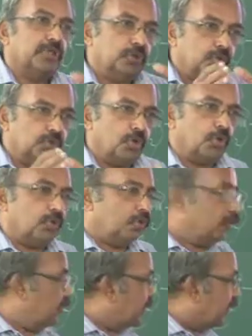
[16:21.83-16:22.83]
You
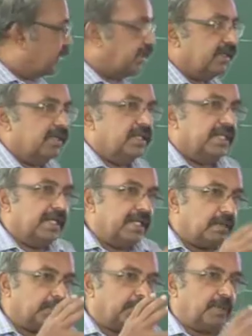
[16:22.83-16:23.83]
know that
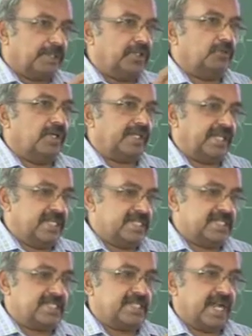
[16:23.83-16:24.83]
in a particular cases,